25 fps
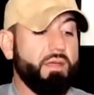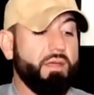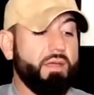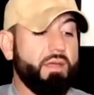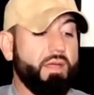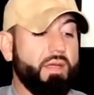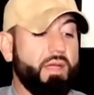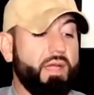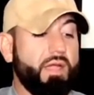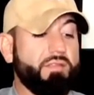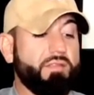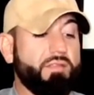
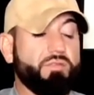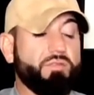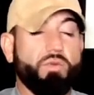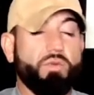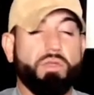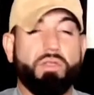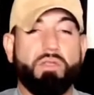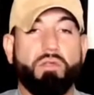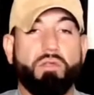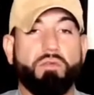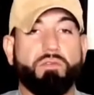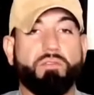I just
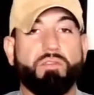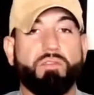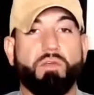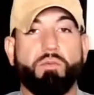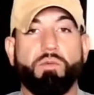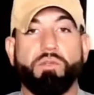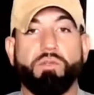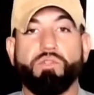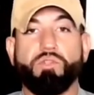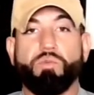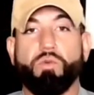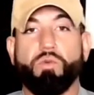want to know so
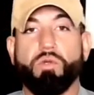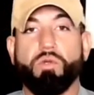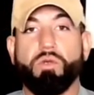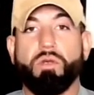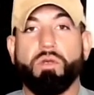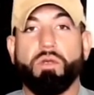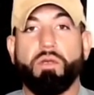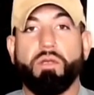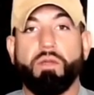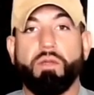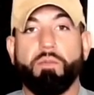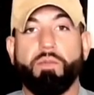much
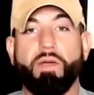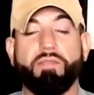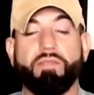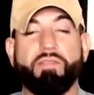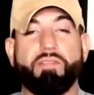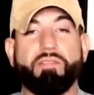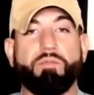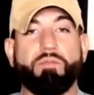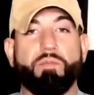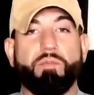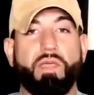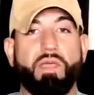more about
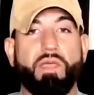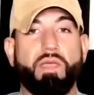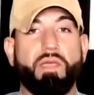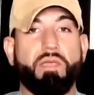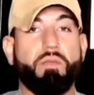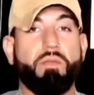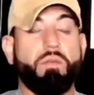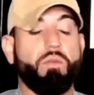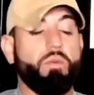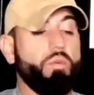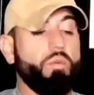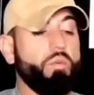this
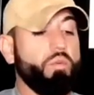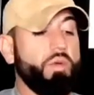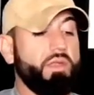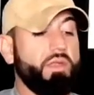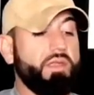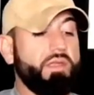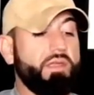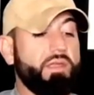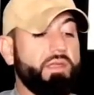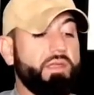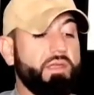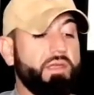man, what
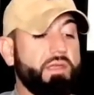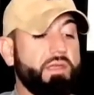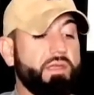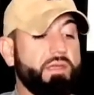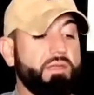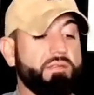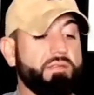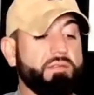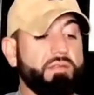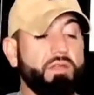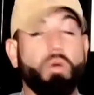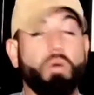he
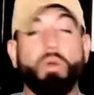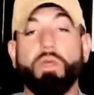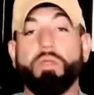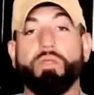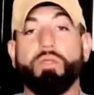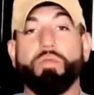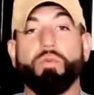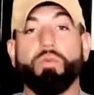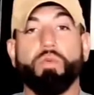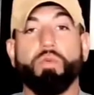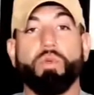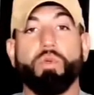is
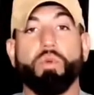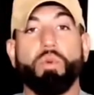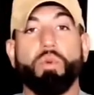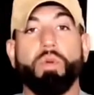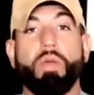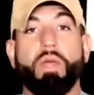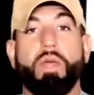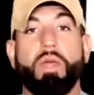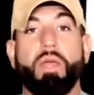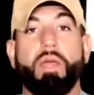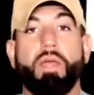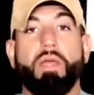going through,
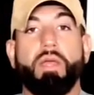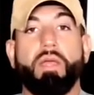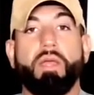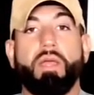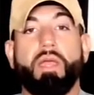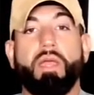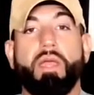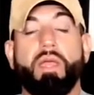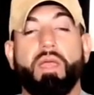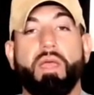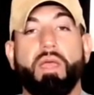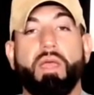
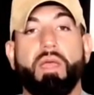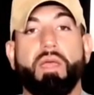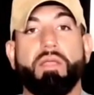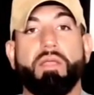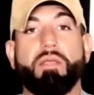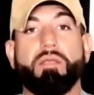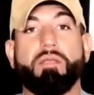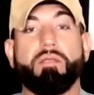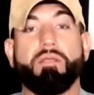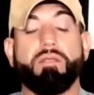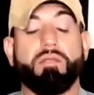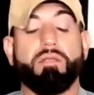
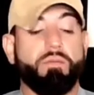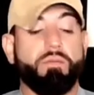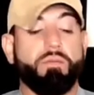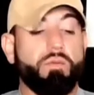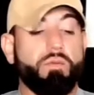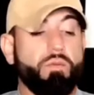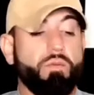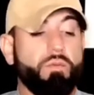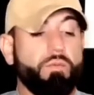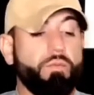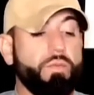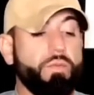and
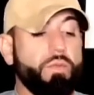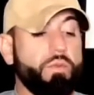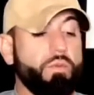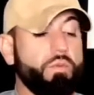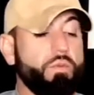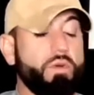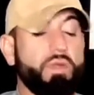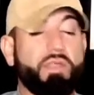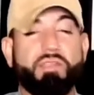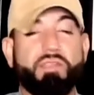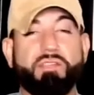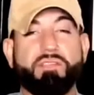
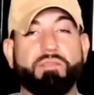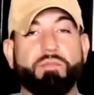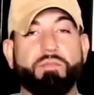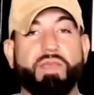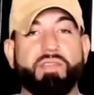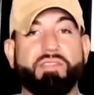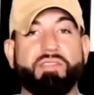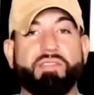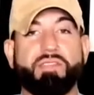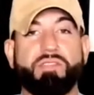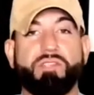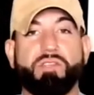what his
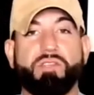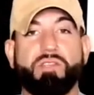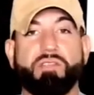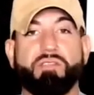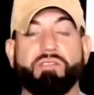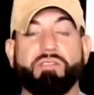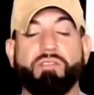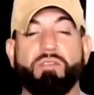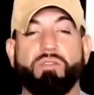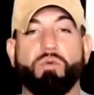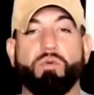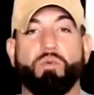message
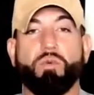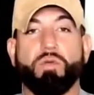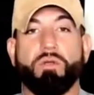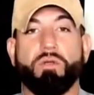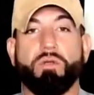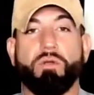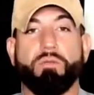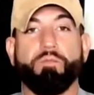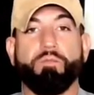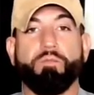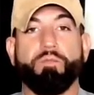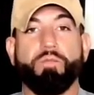is to the
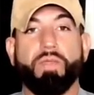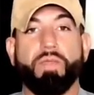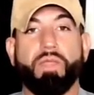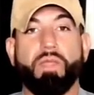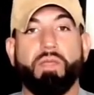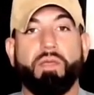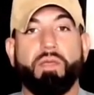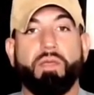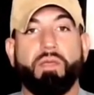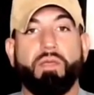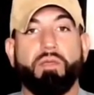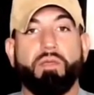world.
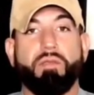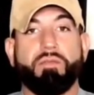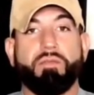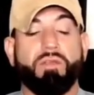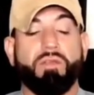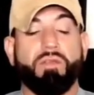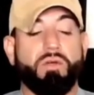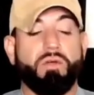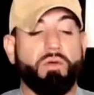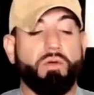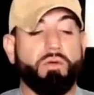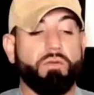
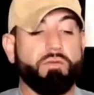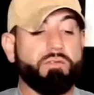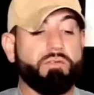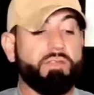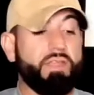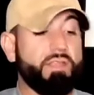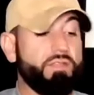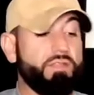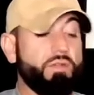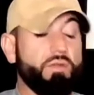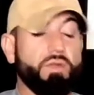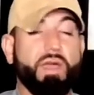So
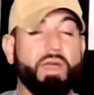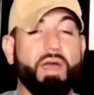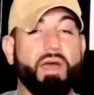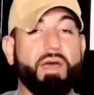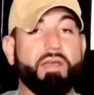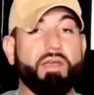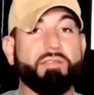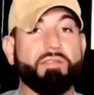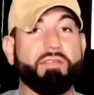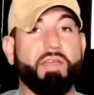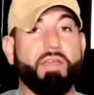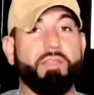stay tuned,
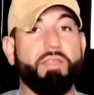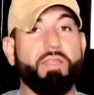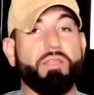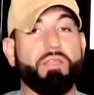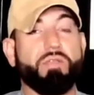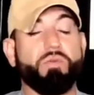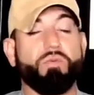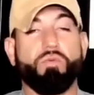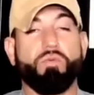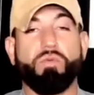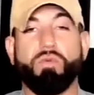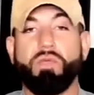guys. I think
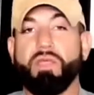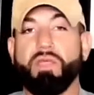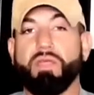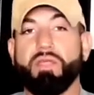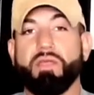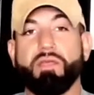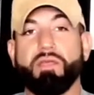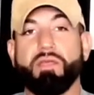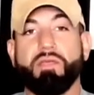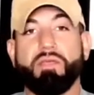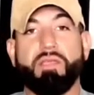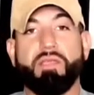you're really
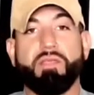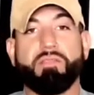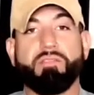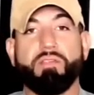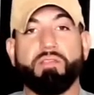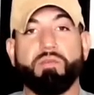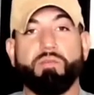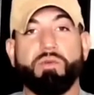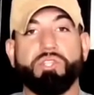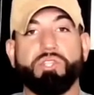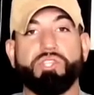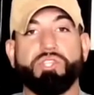going to get
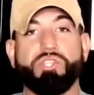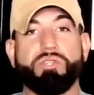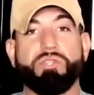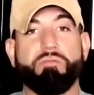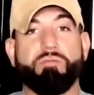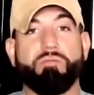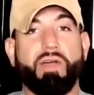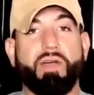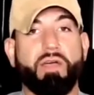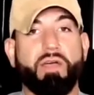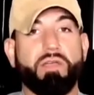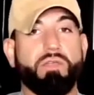so much
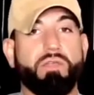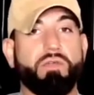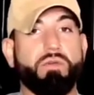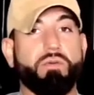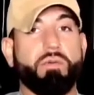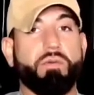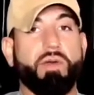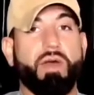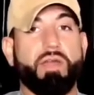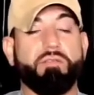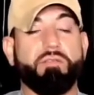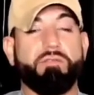
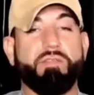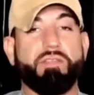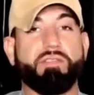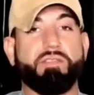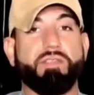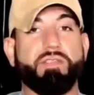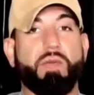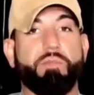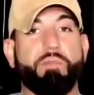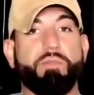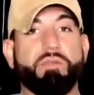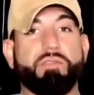value out of
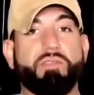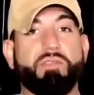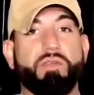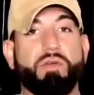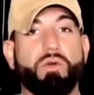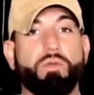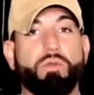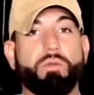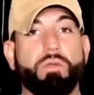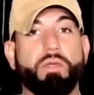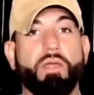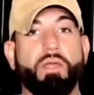this
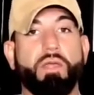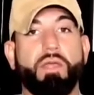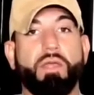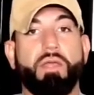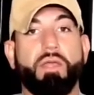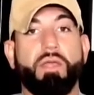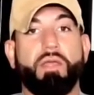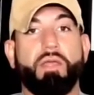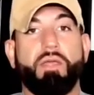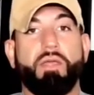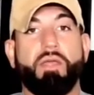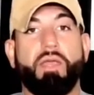episode.
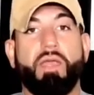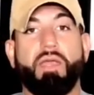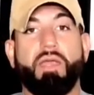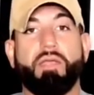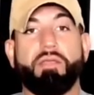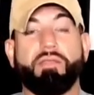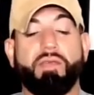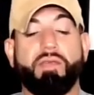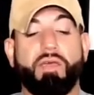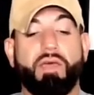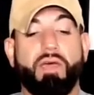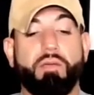
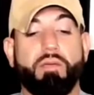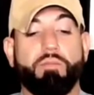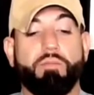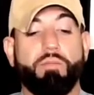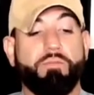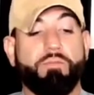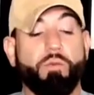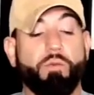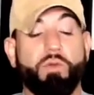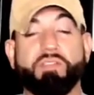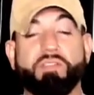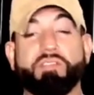And
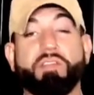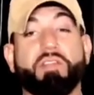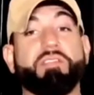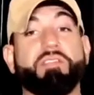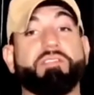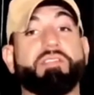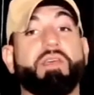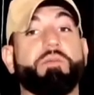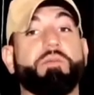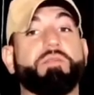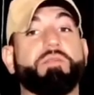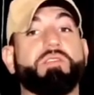before we start
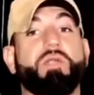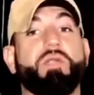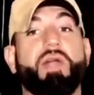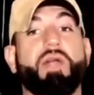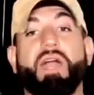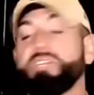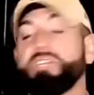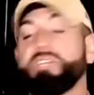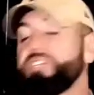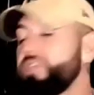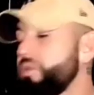this episode, I actually